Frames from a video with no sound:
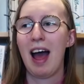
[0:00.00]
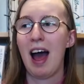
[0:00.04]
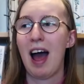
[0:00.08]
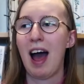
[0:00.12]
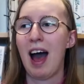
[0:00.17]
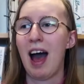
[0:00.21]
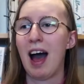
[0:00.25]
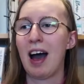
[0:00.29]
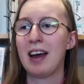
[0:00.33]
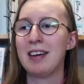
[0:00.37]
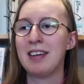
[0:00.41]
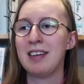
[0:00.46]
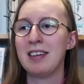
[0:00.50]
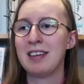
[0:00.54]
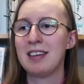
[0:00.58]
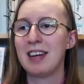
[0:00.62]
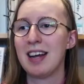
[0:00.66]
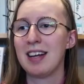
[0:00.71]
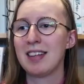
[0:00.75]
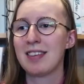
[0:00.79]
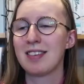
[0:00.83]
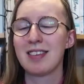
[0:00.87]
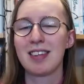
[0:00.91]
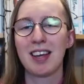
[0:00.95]
and
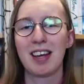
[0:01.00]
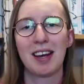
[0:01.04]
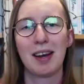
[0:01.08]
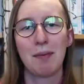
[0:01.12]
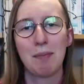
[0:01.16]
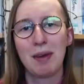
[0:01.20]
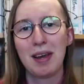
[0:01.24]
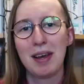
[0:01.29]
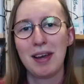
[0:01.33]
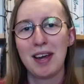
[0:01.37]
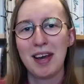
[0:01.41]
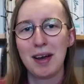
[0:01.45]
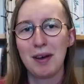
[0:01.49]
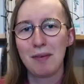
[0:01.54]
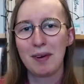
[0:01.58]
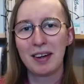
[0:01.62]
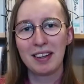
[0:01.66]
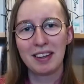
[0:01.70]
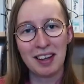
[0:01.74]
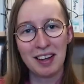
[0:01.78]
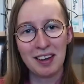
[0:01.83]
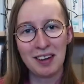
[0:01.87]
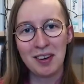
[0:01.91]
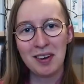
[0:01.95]
it's going to be a
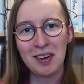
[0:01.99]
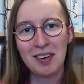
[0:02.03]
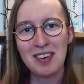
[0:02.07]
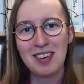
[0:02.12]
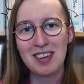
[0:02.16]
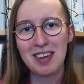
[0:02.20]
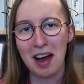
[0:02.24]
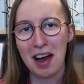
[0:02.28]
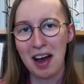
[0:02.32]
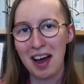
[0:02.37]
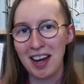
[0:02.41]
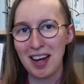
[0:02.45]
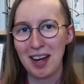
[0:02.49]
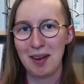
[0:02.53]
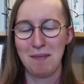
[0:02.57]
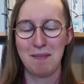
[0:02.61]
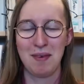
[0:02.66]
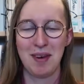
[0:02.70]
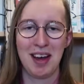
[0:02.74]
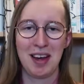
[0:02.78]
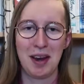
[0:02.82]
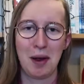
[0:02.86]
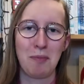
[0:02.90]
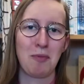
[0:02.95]
really good
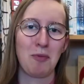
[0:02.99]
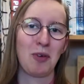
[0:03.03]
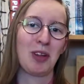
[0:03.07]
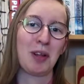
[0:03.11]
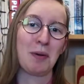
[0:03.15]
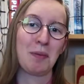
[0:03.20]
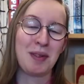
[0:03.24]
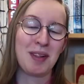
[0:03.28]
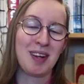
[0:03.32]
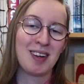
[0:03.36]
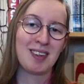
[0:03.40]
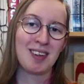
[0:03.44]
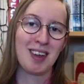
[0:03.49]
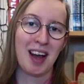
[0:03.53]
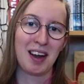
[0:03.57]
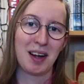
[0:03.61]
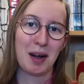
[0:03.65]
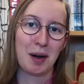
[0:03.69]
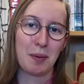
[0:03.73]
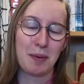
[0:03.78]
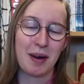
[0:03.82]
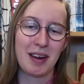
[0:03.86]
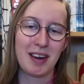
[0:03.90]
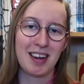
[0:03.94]
time, and I'm really, really
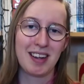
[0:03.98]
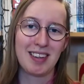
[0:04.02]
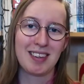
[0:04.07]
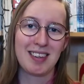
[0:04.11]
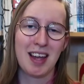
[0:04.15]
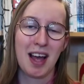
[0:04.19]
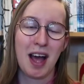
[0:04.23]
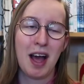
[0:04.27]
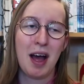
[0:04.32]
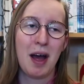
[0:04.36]
excited about it.